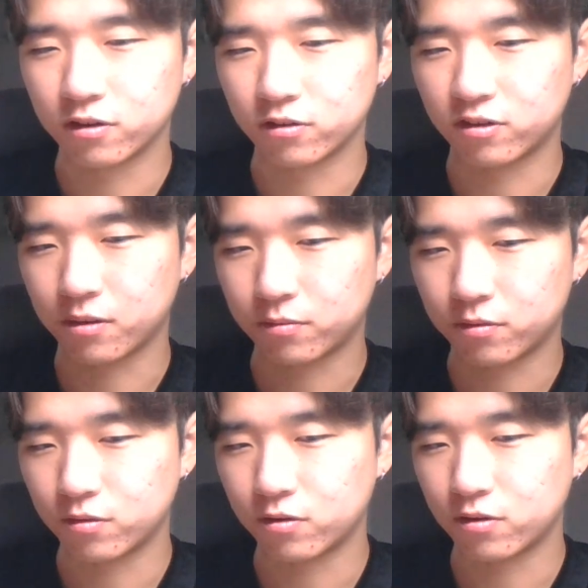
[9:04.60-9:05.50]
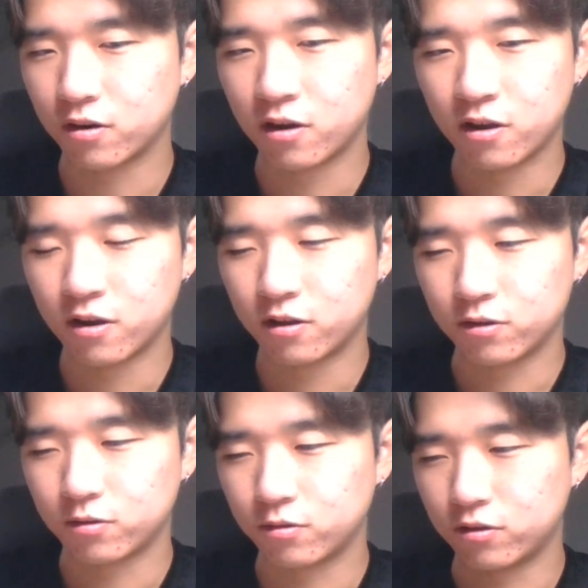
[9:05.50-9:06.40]
and acceptor.
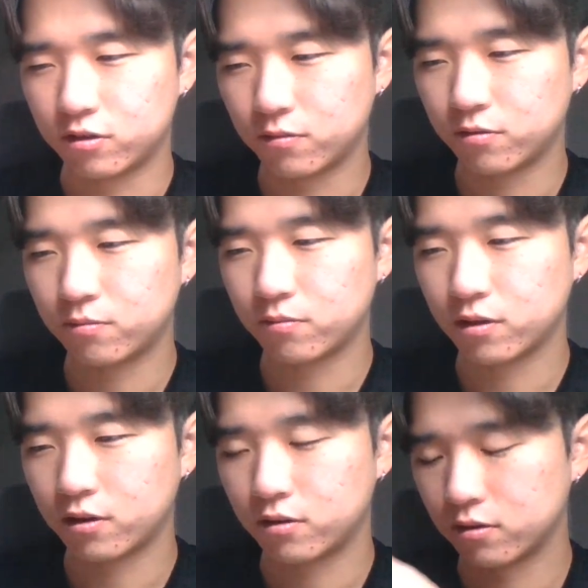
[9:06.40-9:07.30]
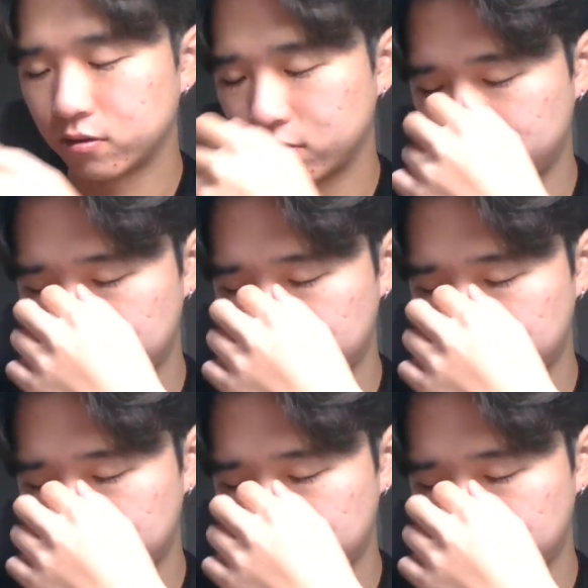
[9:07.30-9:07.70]
So it's different by the